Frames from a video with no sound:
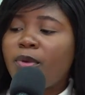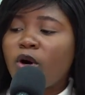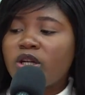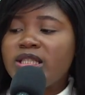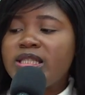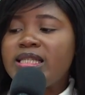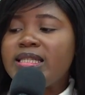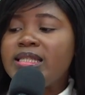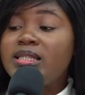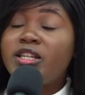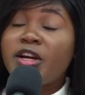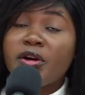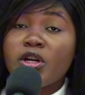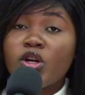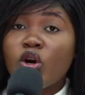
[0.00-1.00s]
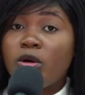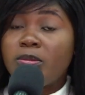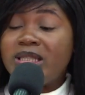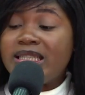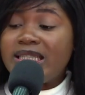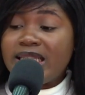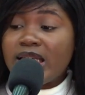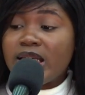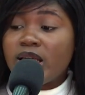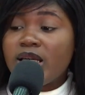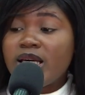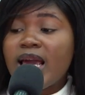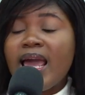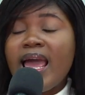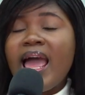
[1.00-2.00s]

Policy Steering Committee,